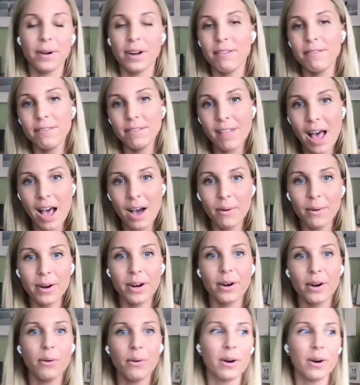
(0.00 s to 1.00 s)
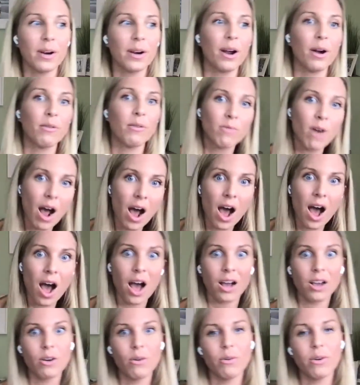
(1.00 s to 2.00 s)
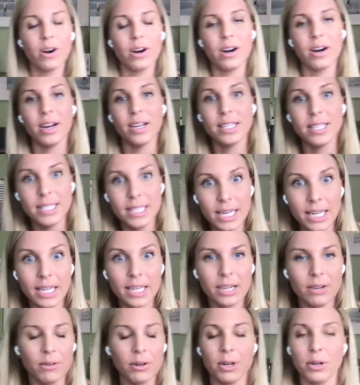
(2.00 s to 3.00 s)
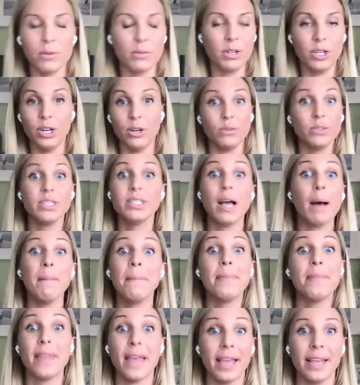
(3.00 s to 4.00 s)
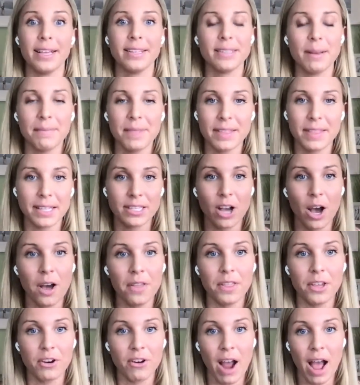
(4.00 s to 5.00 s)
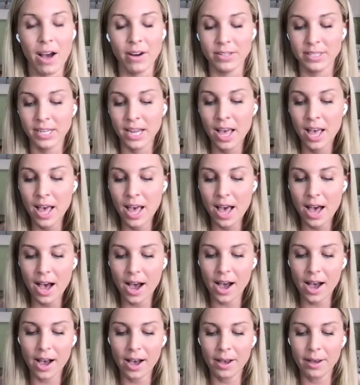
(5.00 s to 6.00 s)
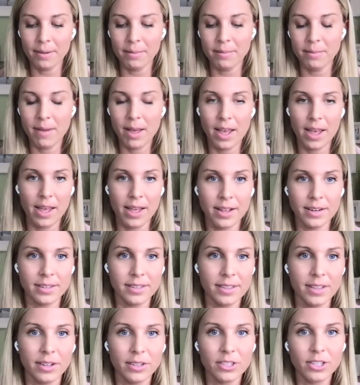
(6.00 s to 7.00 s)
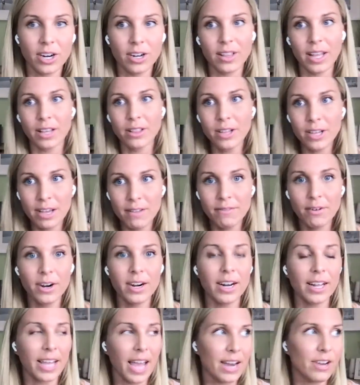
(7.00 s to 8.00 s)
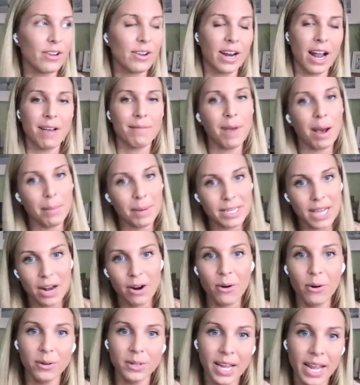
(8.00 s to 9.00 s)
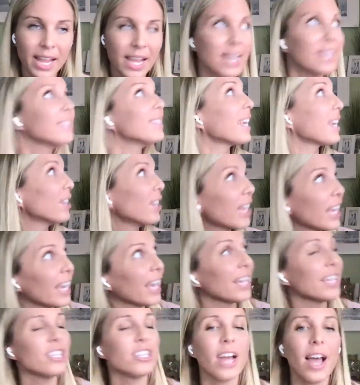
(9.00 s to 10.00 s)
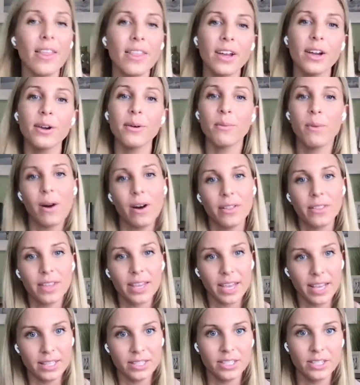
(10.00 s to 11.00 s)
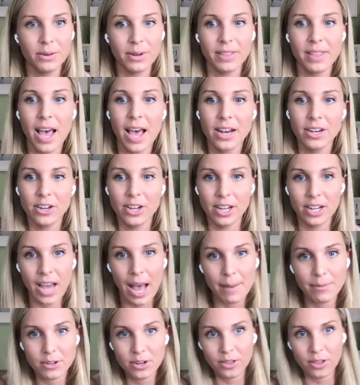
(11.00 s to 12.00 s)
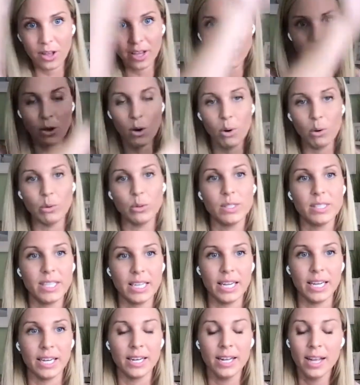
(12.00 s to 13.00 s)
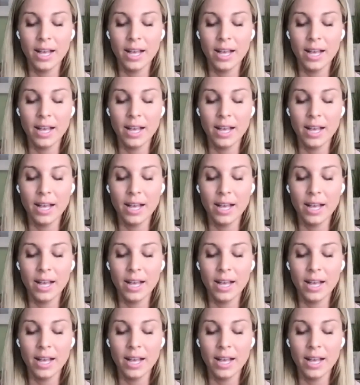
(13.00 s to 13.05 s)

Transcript: flower or a rock or a stick or something that's on the ground, and they'll start like looking for it. And again, you can have mom and dad hold hands, like looking at each other while the kid's doing that. You can capture like the whole scene.